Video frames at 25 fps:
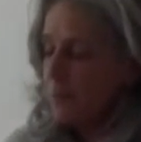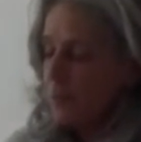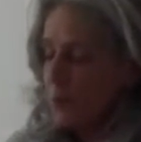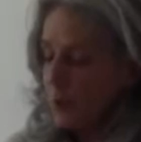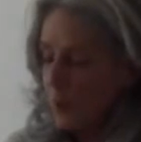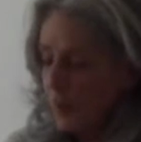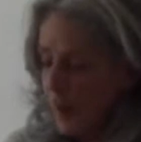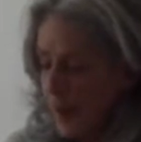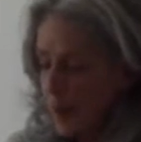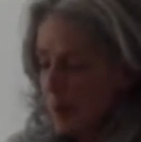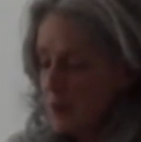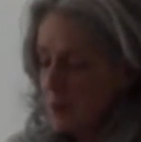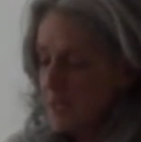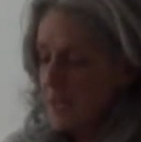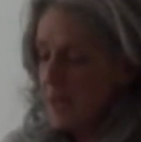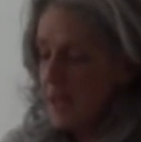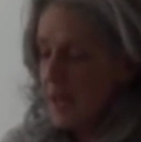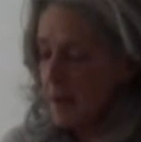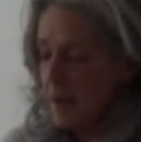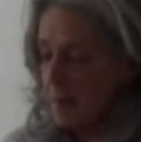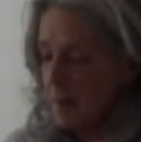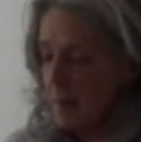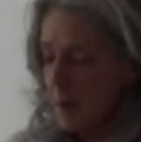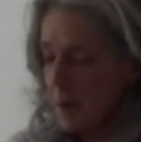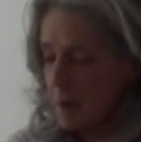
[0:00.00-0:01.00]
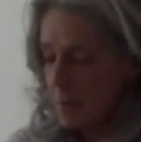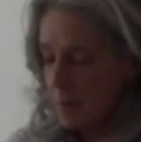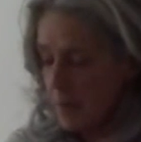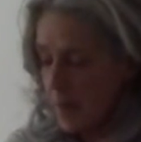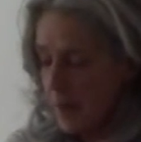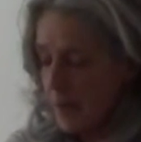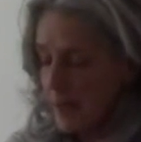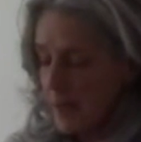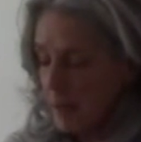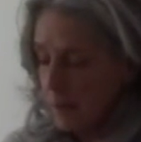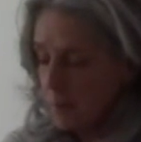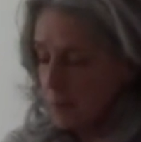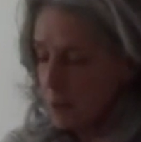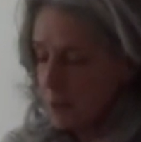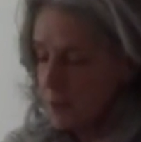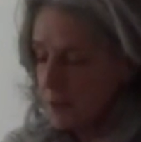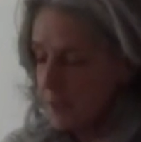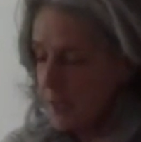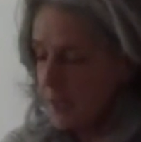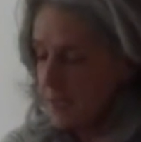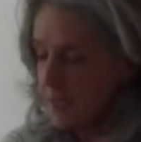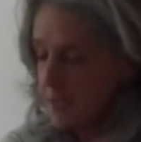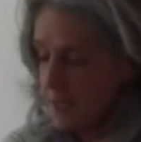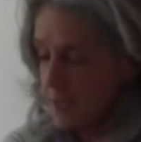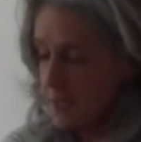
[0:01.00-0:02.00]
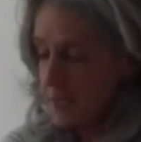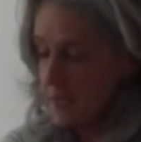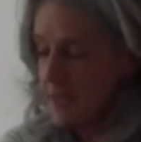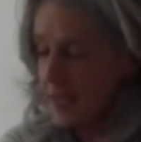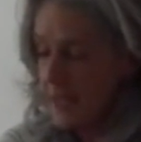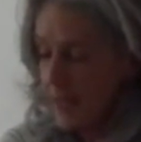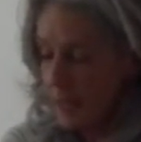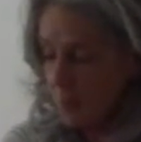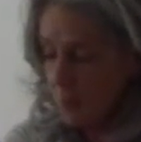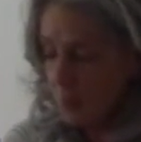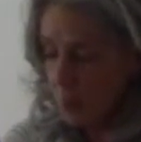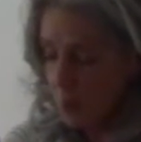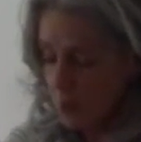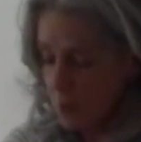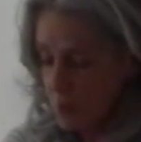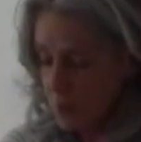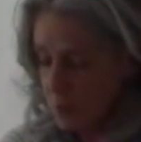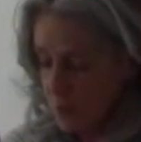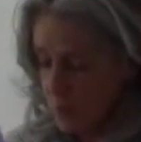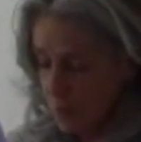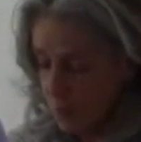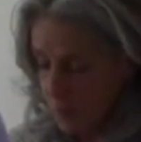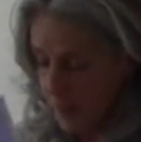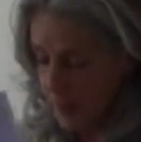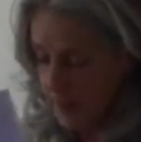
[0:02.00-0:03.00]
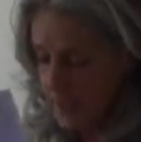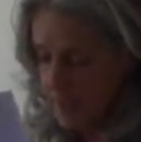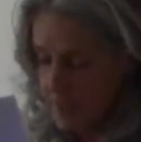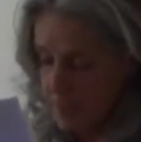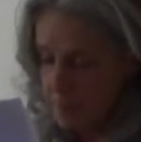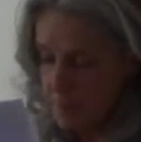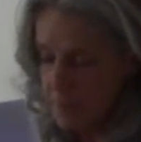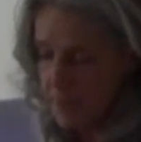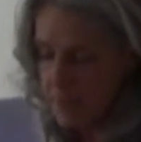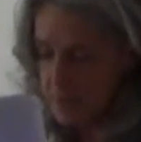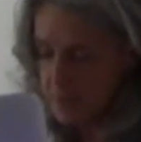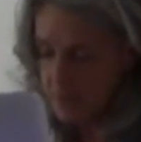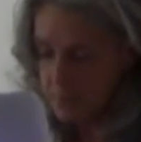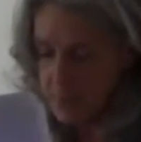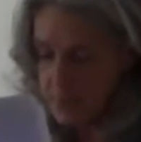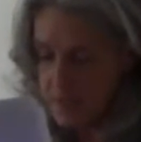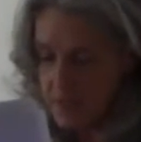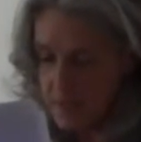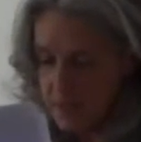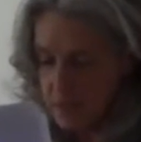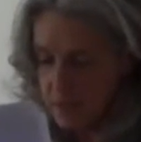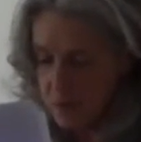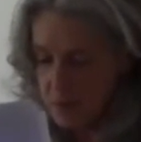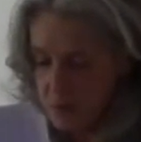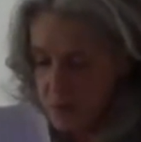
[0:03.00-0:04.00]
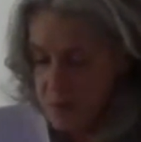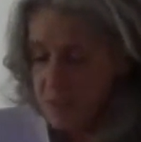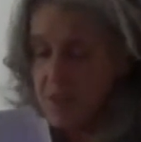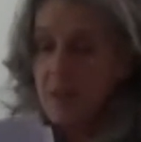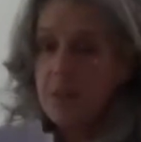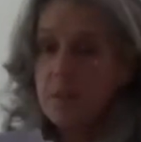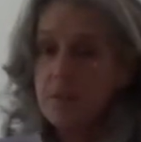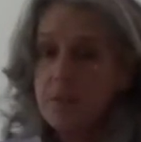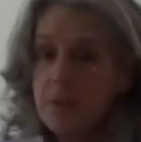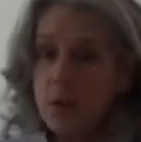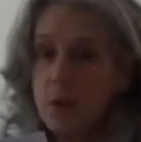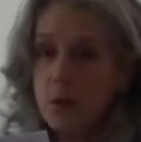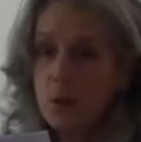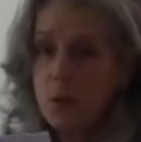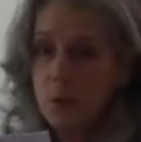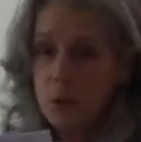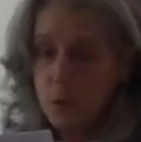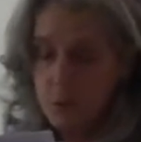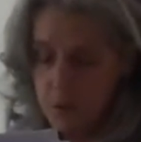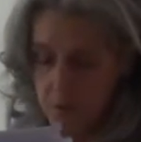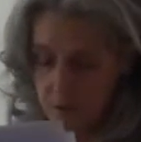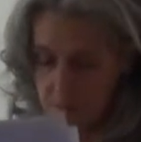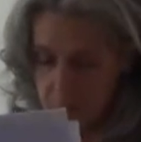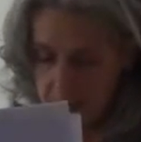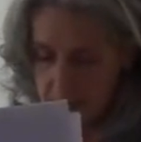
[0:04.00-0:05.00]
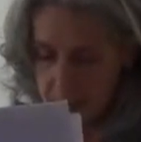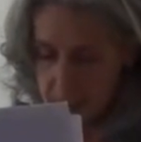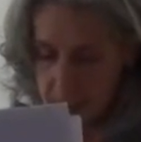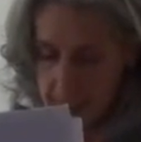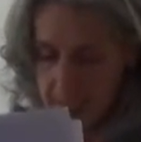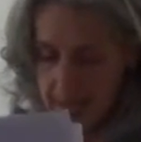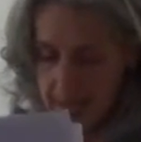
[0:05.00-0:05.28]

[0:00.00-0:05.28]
ground ham on pineapple slices, ham rolls with rice, baked potatoes filled with minced